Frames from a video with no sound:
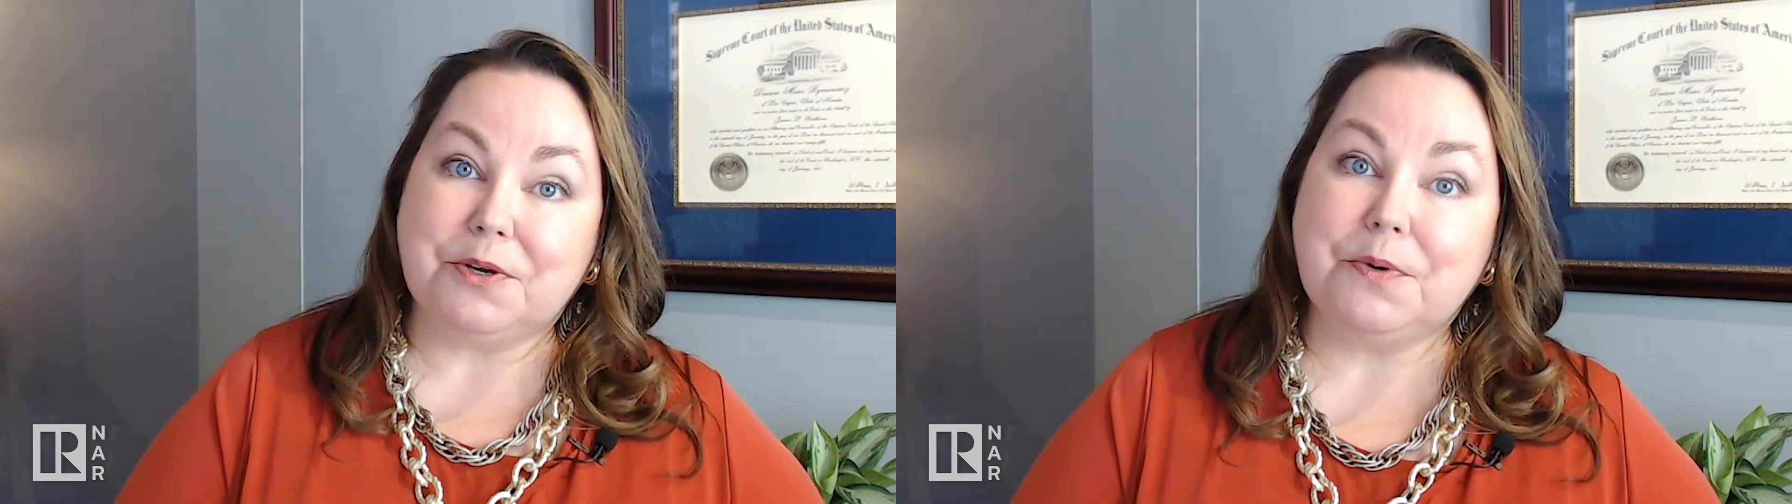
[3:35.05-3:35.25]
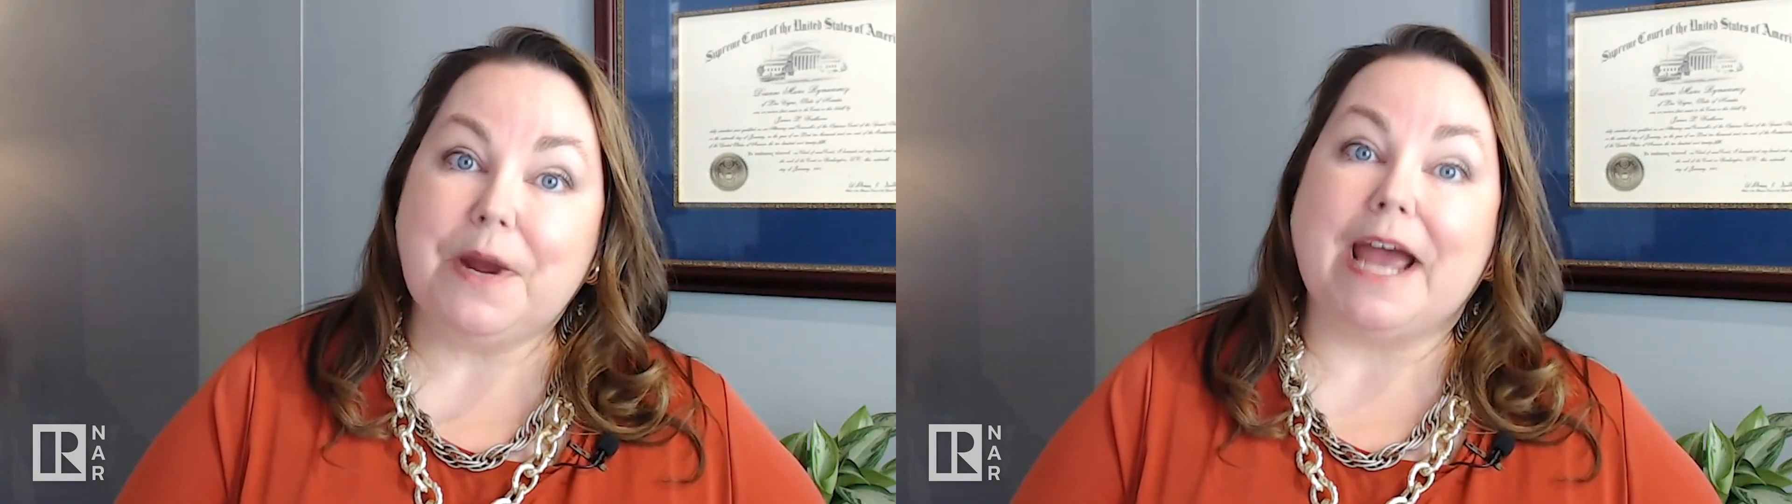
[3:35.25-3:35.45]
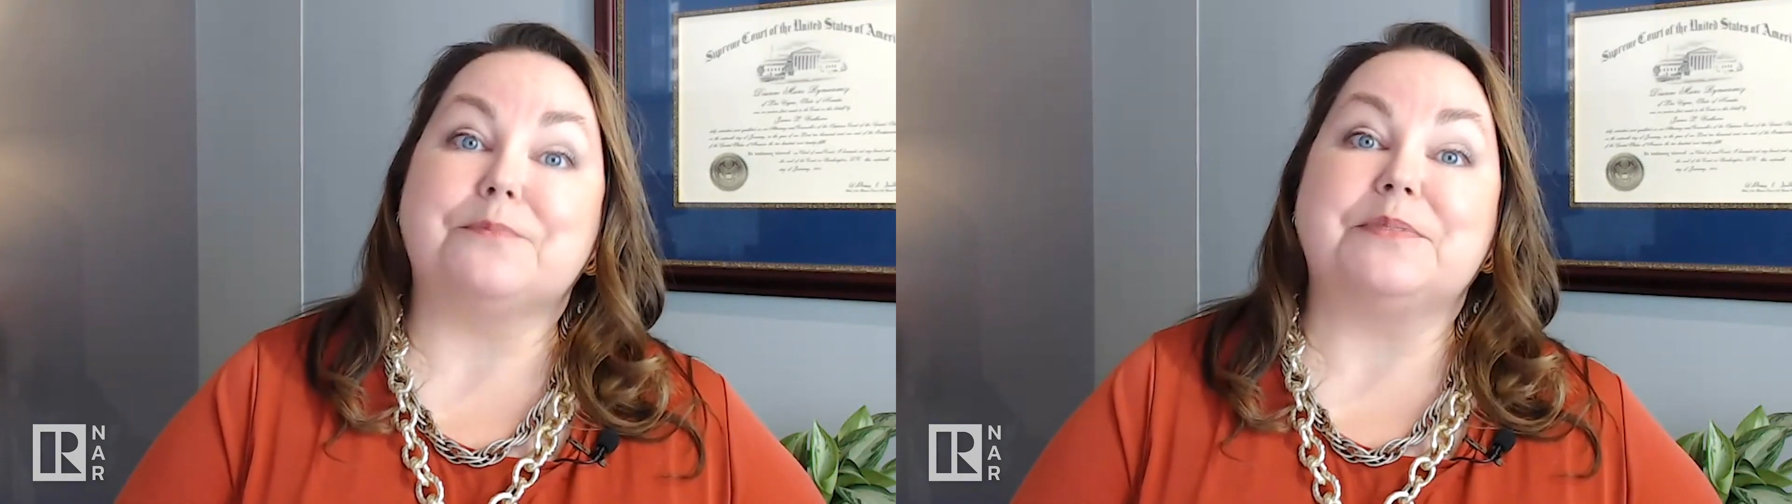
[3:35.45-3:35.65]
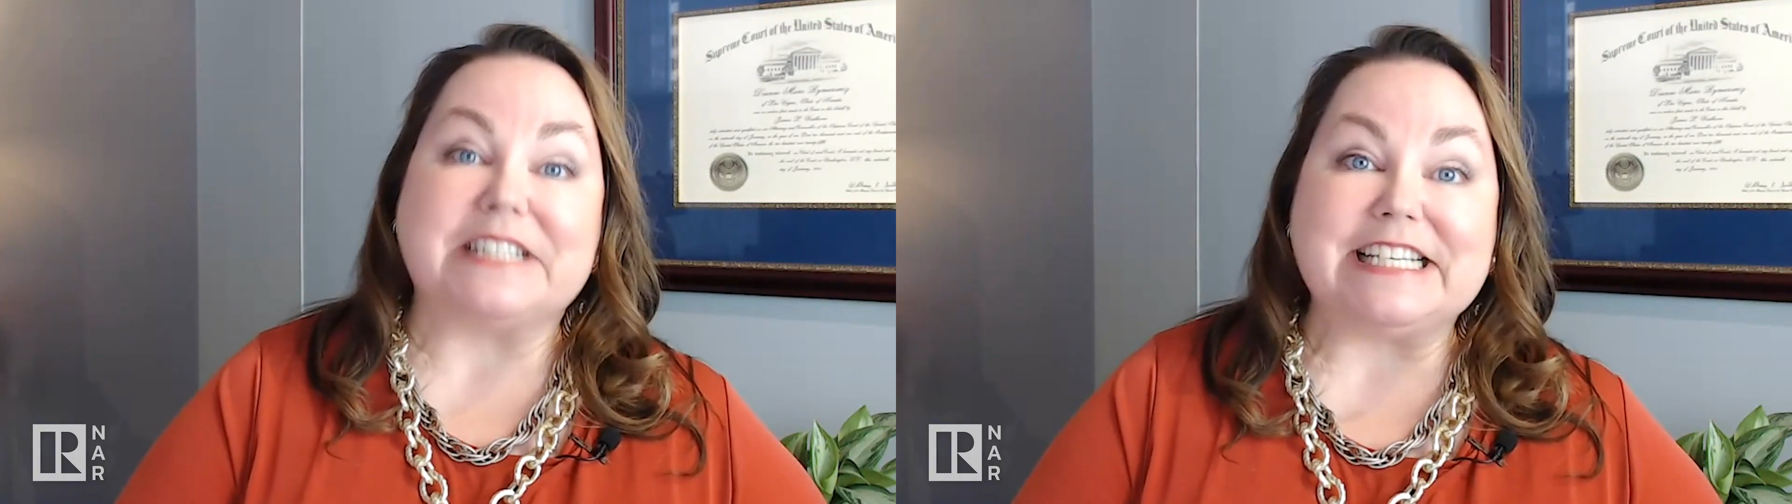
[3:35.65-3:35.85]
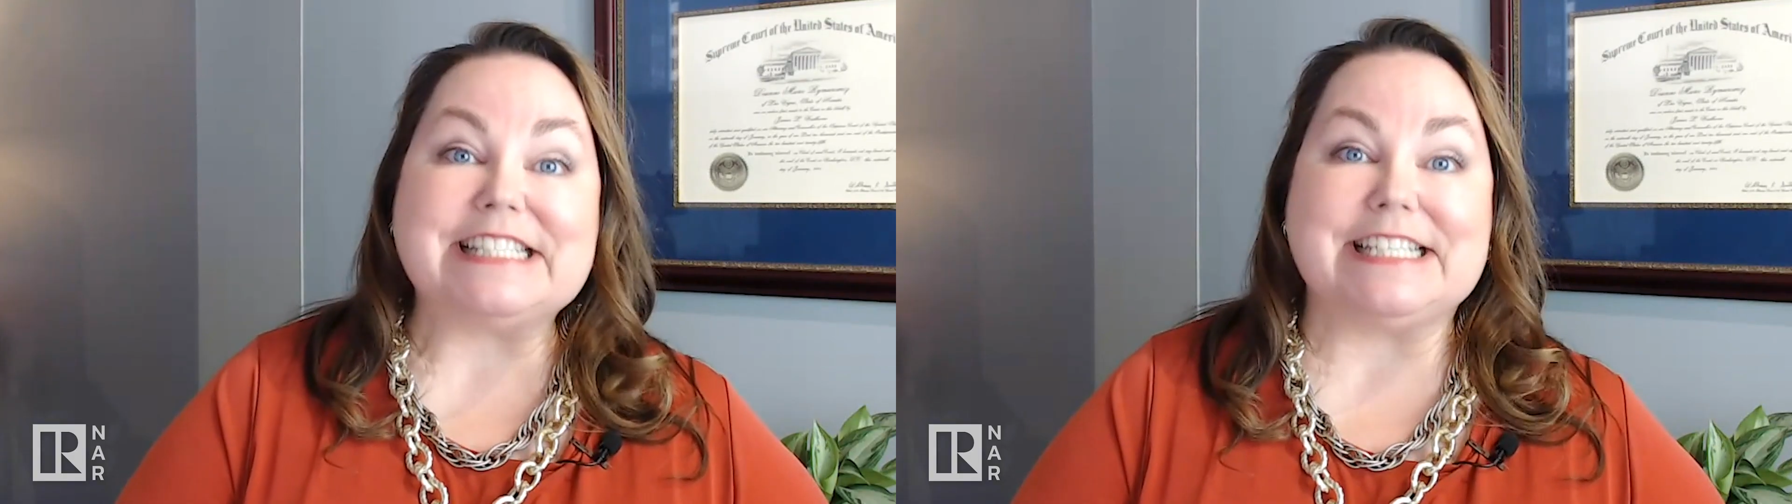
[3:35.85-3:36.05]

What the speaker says: you, and please